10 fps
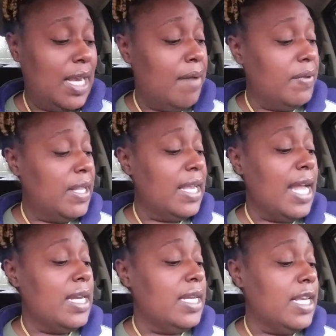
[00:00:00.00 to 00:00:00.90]
Everything
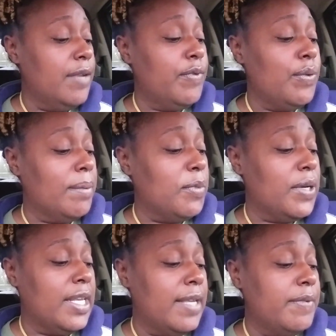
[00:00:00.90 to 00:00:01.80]
I didn't give you, I'm
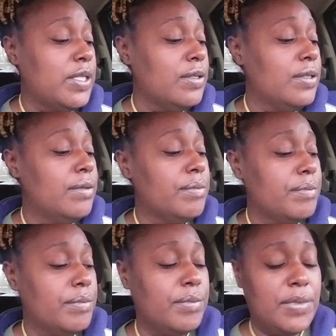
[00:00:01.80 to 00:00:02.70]
going to give it to you.
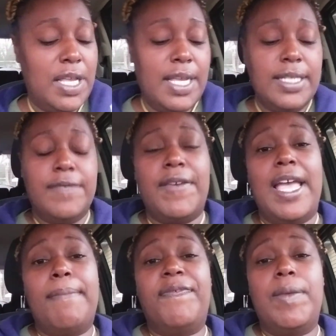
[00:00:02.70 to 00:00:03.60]

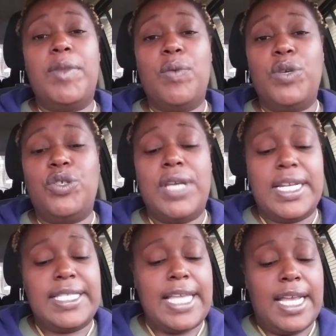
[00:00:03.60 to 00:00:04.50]
Divine Feminine, what you
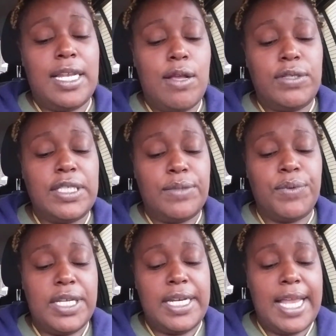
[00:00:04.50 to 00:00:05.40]
got to say? Close this
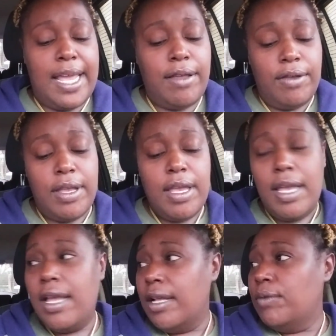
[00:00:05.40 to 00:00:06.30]
reading out.
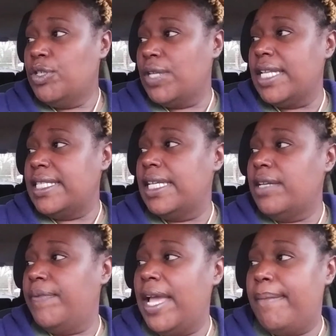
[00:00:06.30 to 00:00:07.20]
What you got to say,
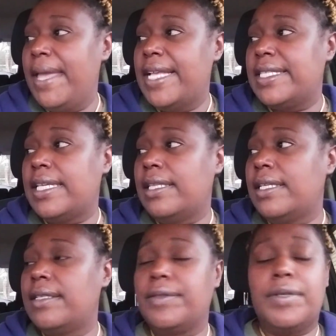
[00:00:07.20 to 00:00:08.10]
Divine
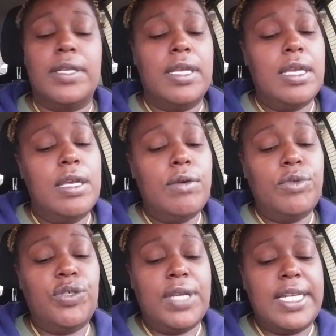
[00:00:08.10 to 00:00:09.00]
Masculine?
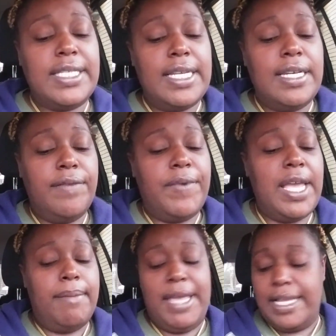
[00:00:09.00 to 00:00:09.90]
What you got to say,
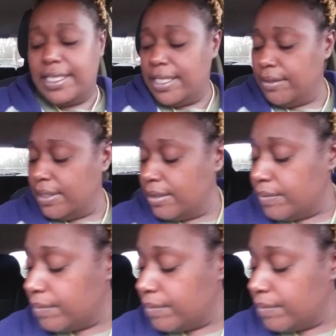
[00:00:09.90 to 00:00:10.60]
Divine Masculine?